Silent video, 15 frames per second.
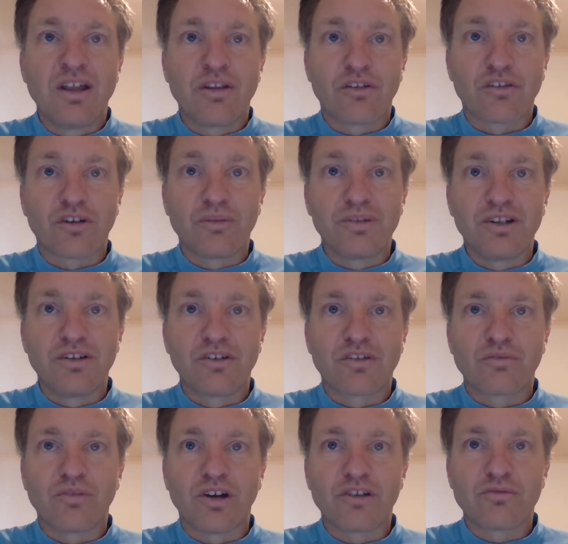It's commonly used
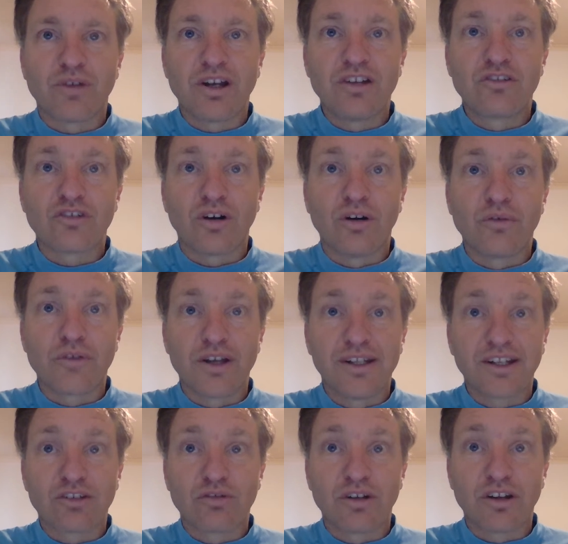in a wide range of
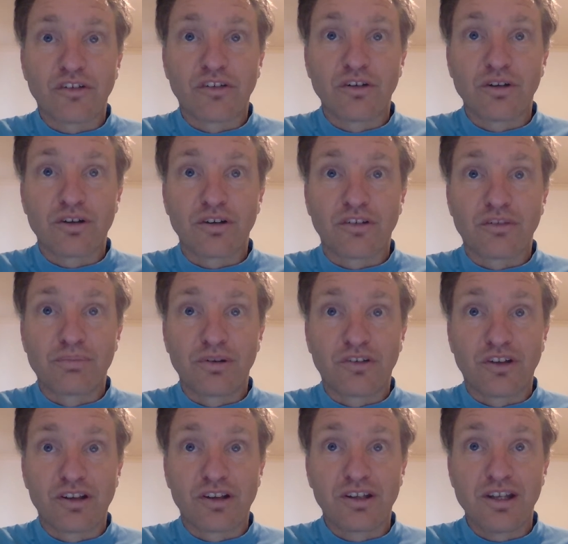electronic circuits,
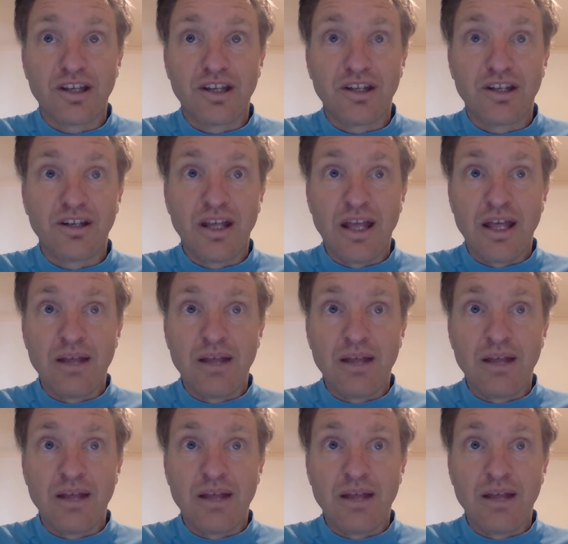particularly in